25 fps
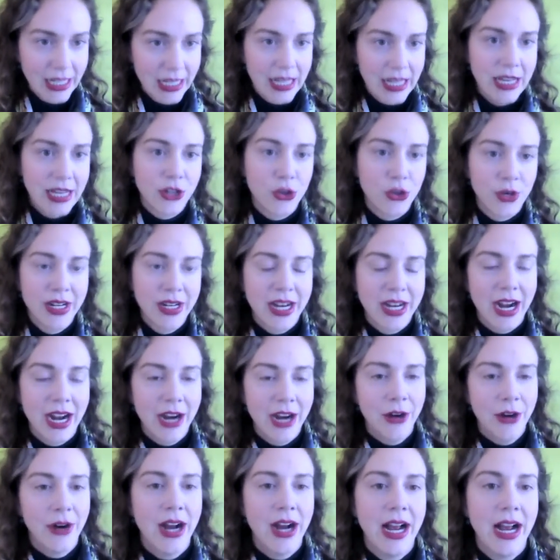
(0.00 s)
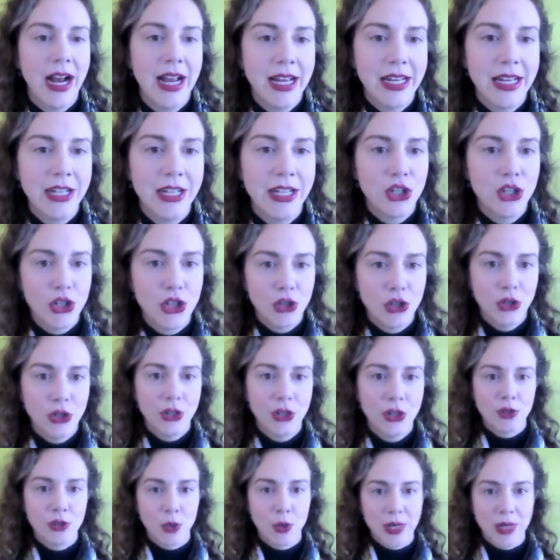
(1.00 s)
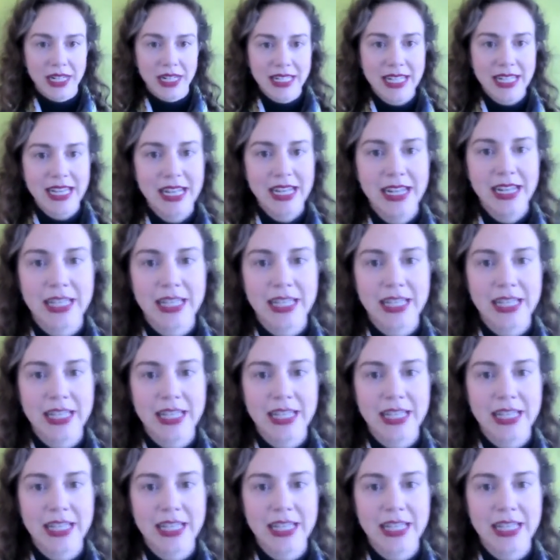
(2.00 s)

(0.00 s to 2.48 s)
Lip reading: He joined IRI in June of 2010 as a